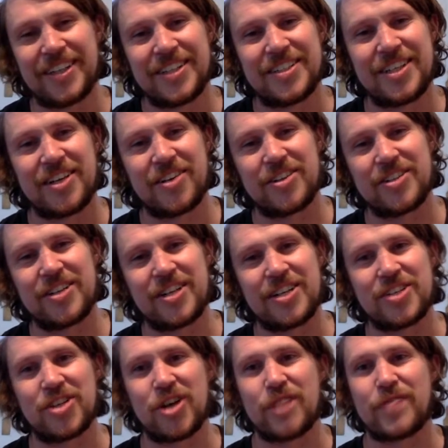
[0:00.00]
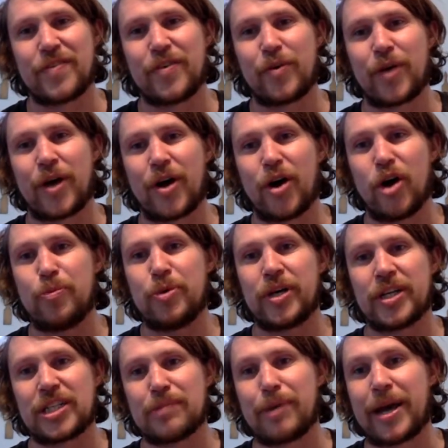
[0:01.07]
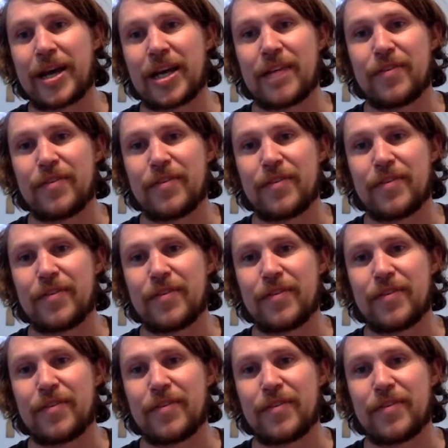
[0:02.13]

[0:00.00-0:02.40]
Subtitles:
Dinner is nearly served, everyone. I hope you get to make it.